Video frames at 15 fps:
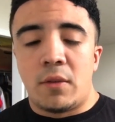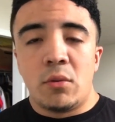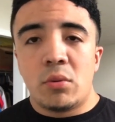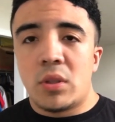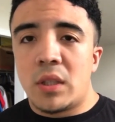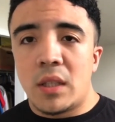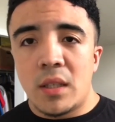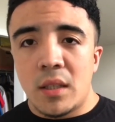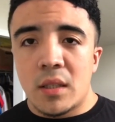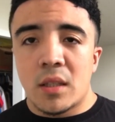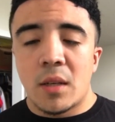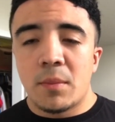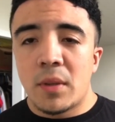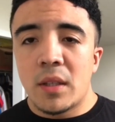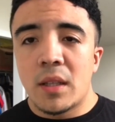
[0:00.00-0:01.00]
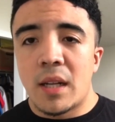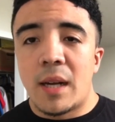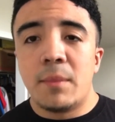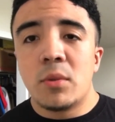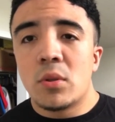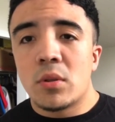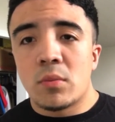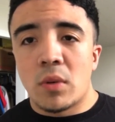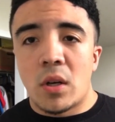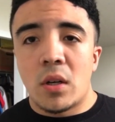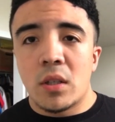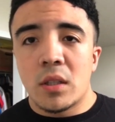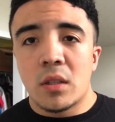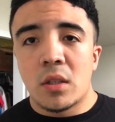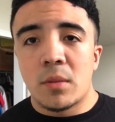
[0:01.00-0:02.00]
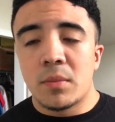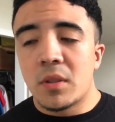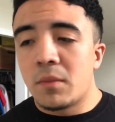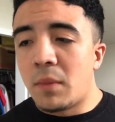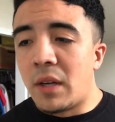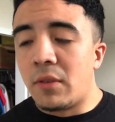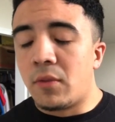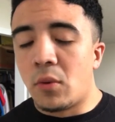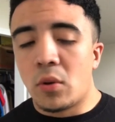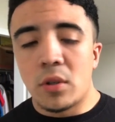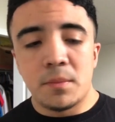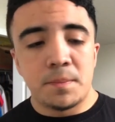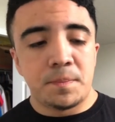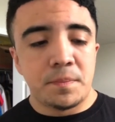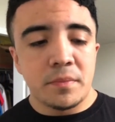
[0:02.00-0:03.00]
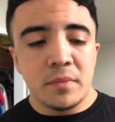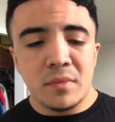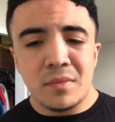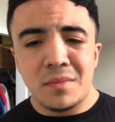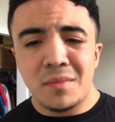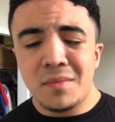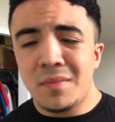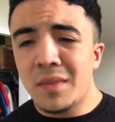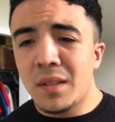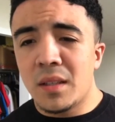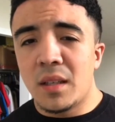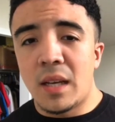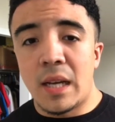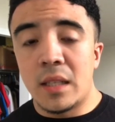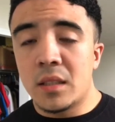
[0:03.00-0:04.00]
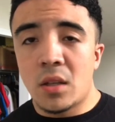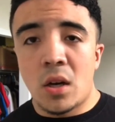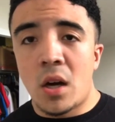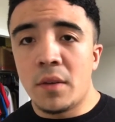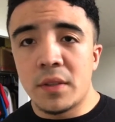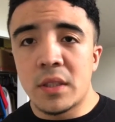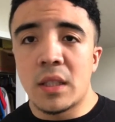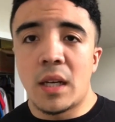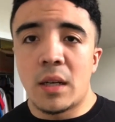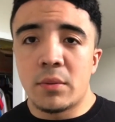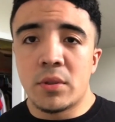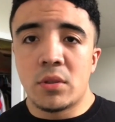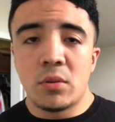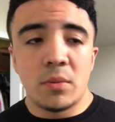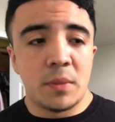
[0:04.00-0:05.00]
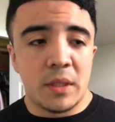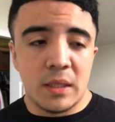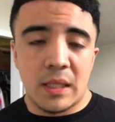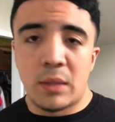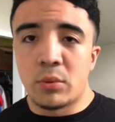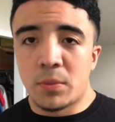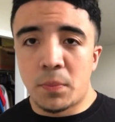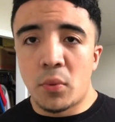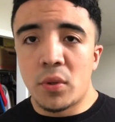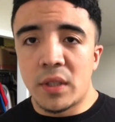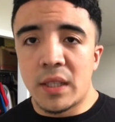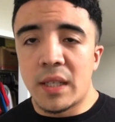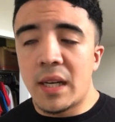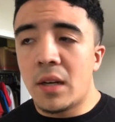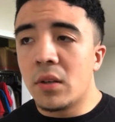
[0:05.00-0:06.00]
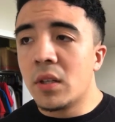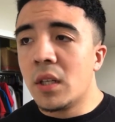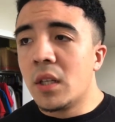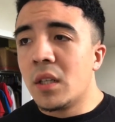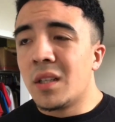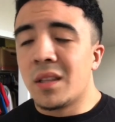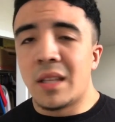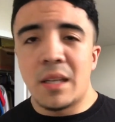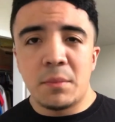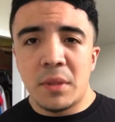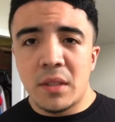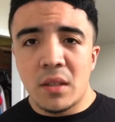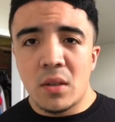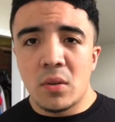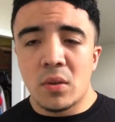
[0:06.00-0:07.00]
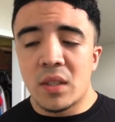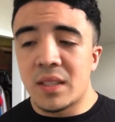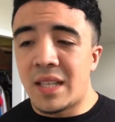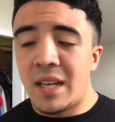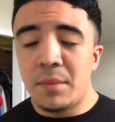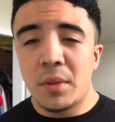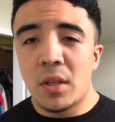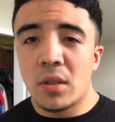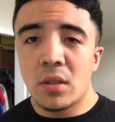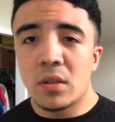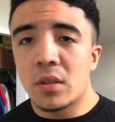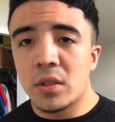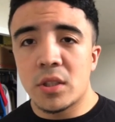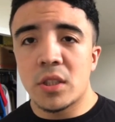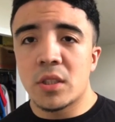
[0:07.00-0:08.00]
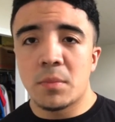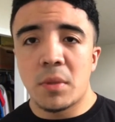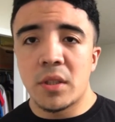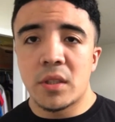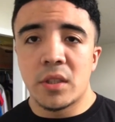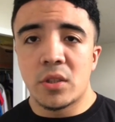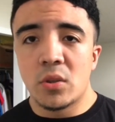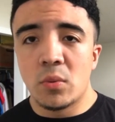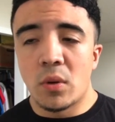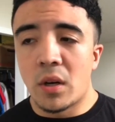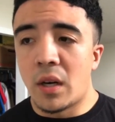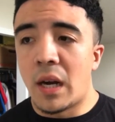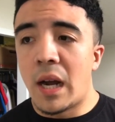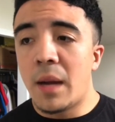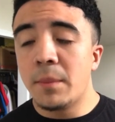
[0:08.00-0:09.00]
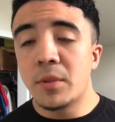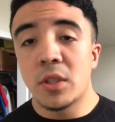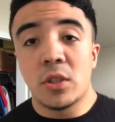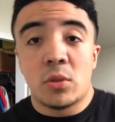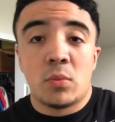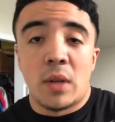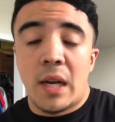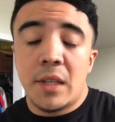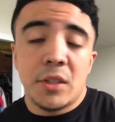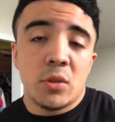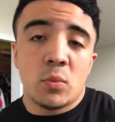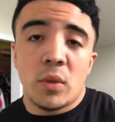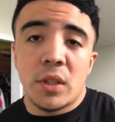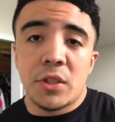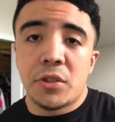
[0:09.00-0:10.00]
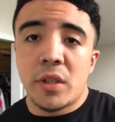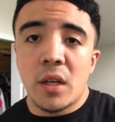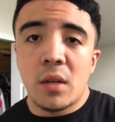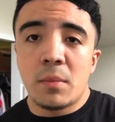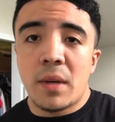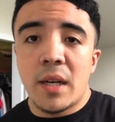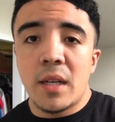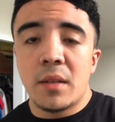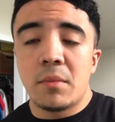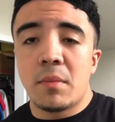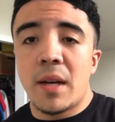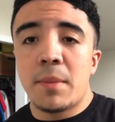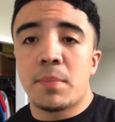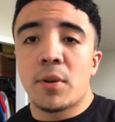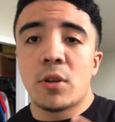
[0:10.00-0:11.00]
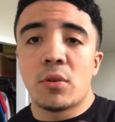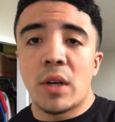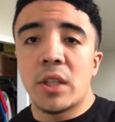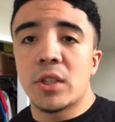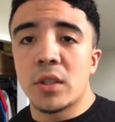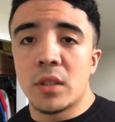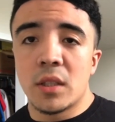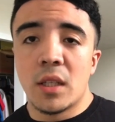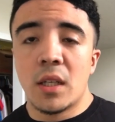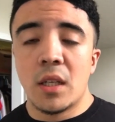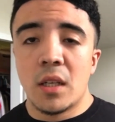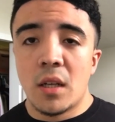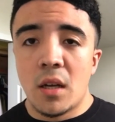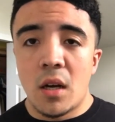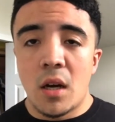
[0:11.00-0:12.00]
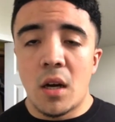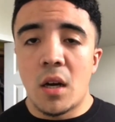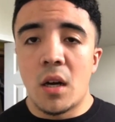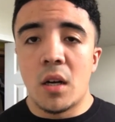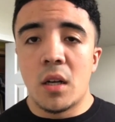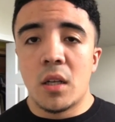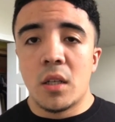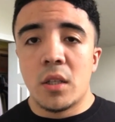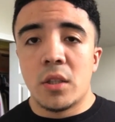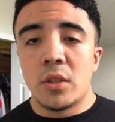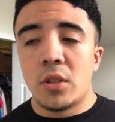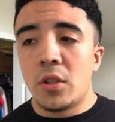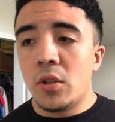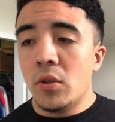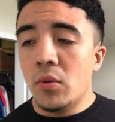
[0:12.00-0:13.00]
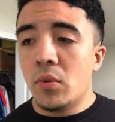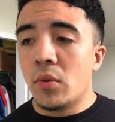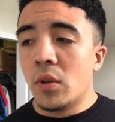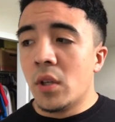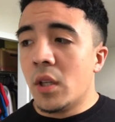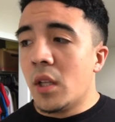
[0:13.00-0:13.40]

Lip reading: see something that I'm doing wrong in terms of my form, as obviously I was doing because I was pointing it out, let me know, because I'm here to learn just as much as you are. I just want to share my progression to you,